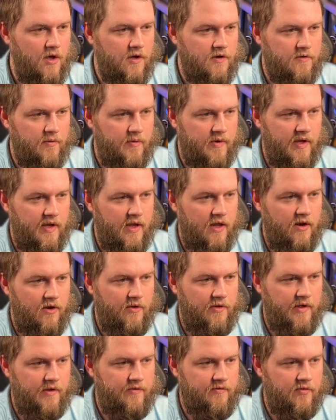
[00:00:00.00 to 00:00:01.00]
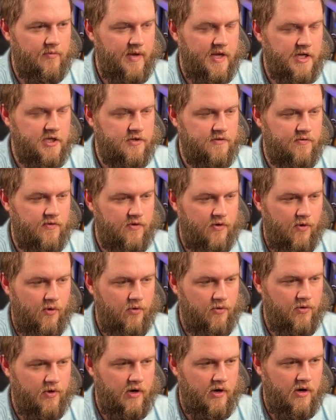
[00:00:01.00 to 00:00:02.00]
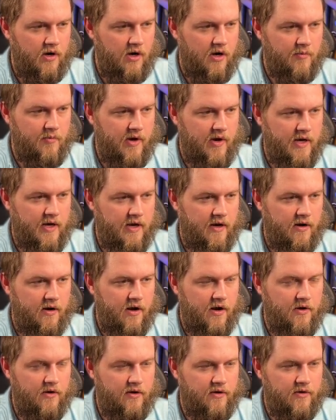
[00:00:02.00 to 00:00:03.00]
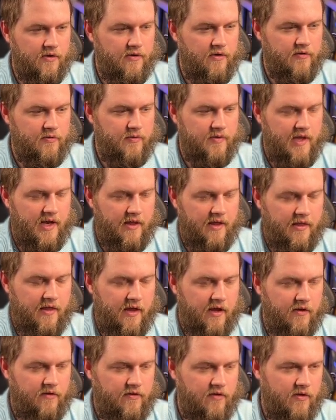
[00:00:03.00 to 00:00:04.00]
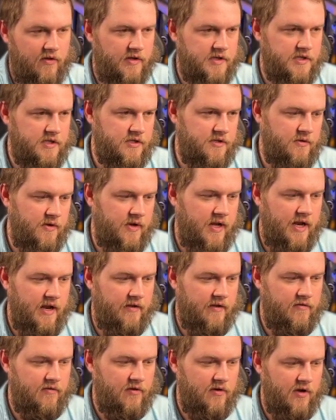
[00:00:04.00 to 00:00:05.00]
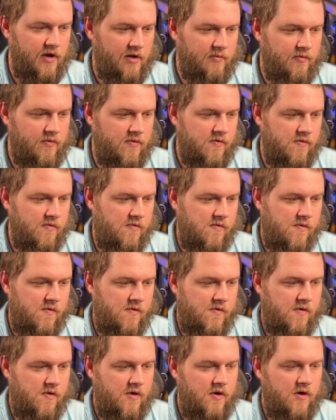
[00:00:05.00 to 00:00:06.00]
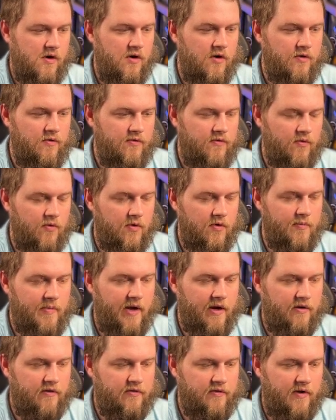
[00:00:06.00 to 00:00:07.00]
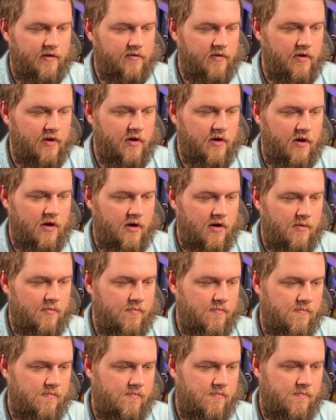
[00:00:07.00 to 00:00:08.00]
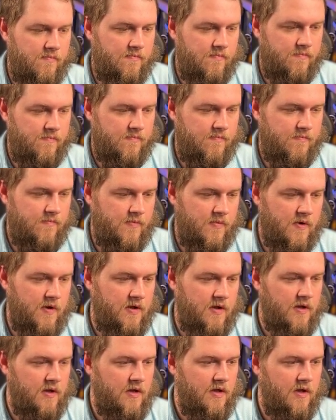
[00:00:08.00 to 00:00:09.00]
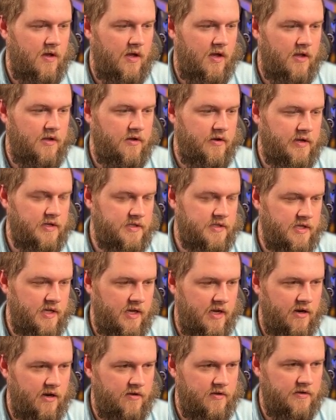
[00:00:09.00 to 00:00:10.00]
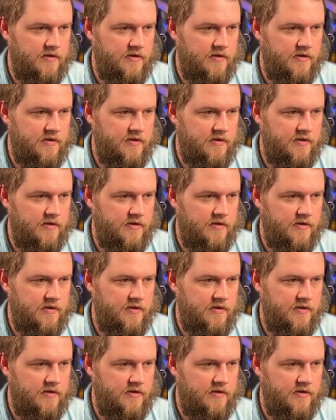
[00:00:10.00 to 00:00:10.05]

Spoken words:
So we can get all the information for google.com right here. And you can do this with anything. So let's just do an NS lookup for Microsoft.com, and you can see here this